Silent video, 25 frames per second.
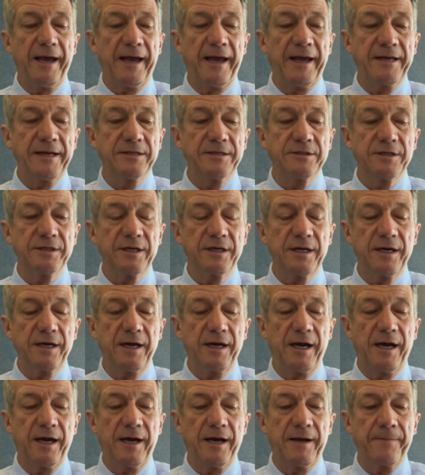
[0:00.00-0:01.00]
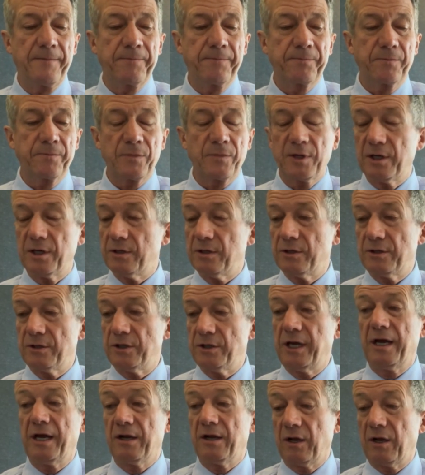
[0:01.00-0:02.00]
And um,
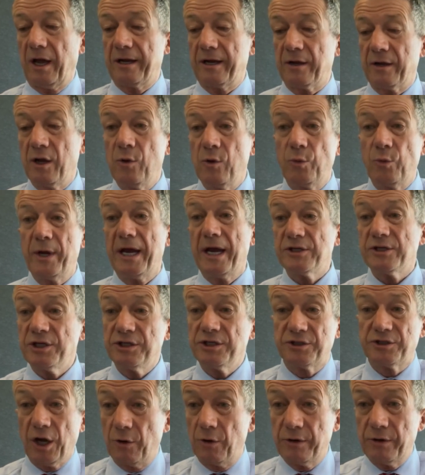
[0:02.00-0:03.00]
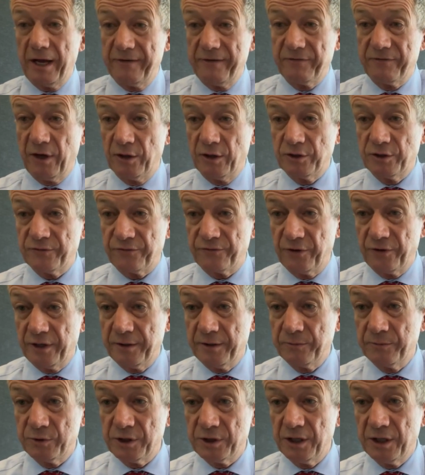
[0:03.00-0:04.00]
yeah, like we actually don't have those
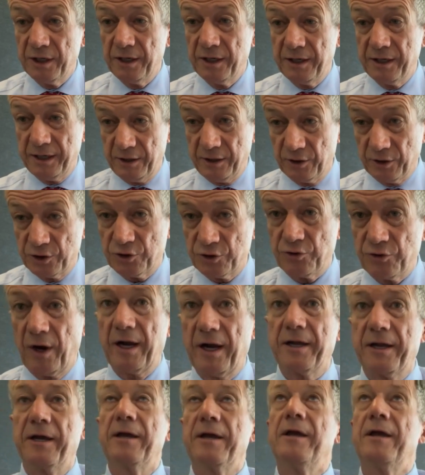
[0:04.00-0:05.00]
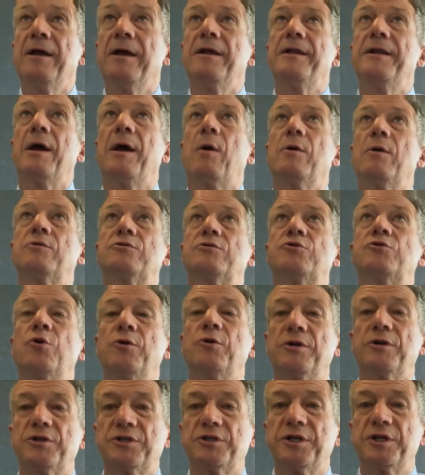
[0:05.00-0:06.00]
freedoms in Australia. Now, I
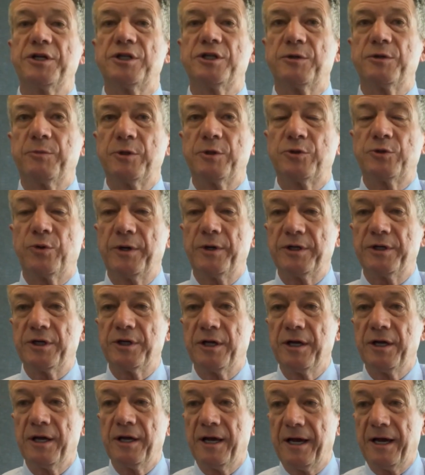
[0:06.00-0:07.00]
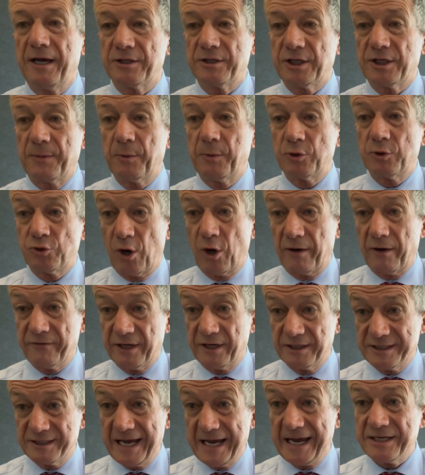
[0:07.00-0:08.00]
draw a distinction between uh, someone
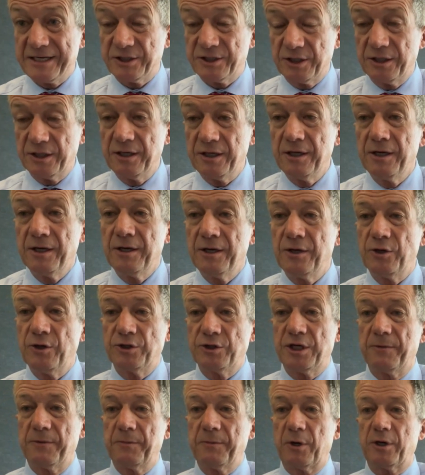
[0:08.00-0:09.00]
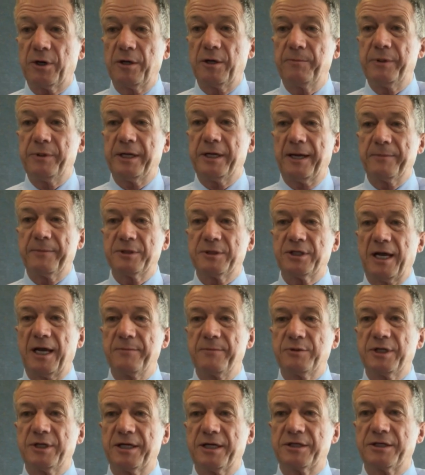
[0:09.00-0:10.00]
driving a taxi who said, I'm not going to pick up a
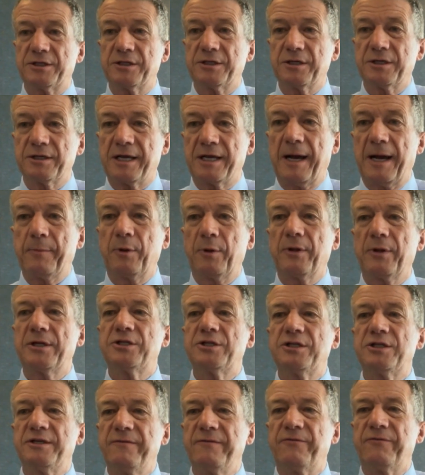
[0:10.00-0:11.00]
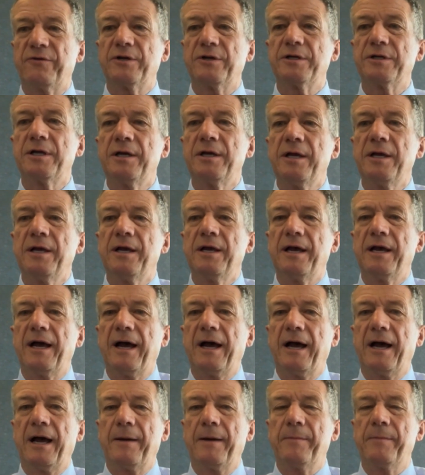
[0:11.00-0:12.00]
same sex couple. That's different.
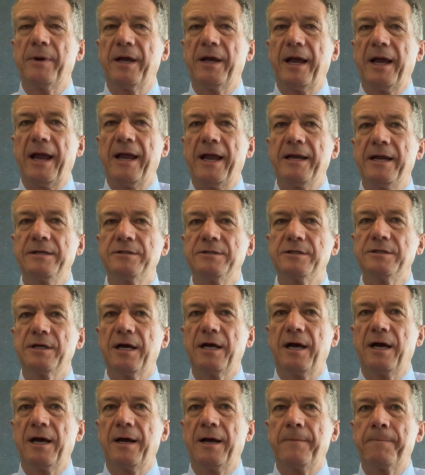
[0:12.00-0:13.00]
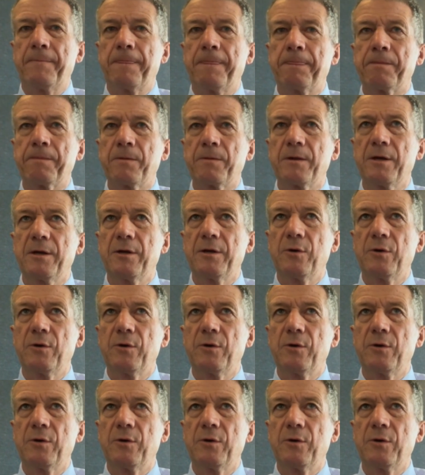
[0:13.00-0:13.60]
Um, and um,